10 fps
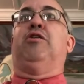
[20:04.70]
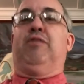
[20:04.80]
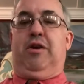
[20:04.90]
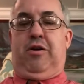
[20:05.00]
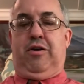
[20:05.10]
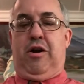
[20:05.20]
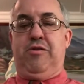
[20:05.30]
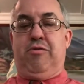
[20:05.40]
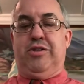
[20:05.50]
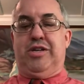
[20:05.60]
you know, in our
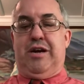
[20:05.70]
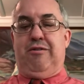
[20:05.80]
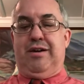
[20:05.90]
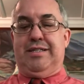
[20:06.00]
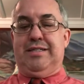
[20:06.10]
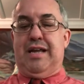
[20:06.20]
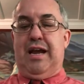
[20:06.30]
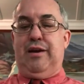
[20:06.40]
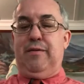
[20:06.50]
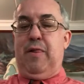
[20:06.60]
unregenerate
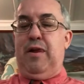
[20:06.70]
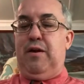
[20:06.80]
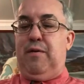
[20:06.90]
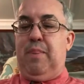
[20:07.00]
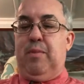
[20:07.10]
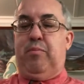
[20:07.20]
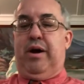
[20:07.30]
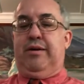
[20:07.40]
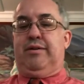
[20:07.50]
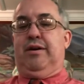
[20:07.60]
state.
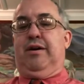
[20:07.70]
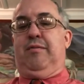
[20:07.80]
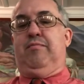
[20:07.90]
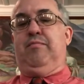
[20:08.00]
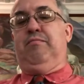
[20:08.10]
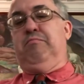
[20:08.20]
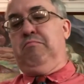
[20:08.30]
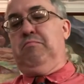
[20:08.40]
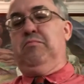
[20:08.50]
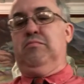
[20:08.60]
But uh,
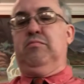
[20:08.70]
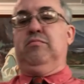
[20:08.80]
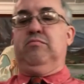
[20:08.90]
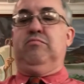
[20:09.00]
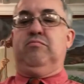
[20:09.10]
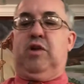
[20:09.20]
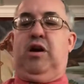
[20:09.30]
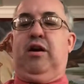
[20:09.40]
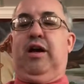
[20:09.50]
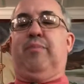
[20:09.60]

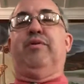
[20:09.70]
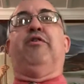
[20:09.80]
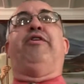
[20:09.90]
Unlike